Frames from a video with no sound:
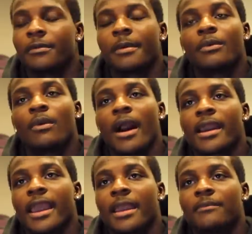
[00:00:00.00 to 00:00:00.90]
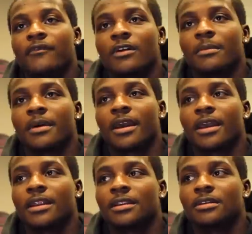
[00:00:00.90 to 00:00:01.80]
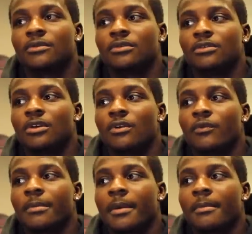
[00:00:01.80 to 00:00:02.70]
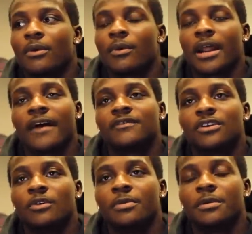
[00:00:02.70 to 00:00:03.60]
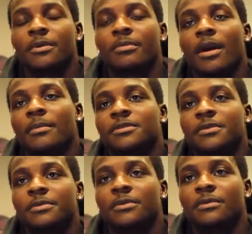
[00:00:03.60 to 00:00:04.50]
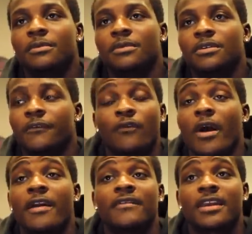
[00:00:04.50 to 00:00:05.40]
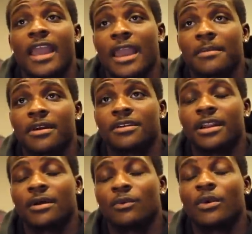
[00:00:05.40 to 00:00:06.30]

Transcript: remember where I came from and, you know, remember what I've told people and promised people before I even came here, that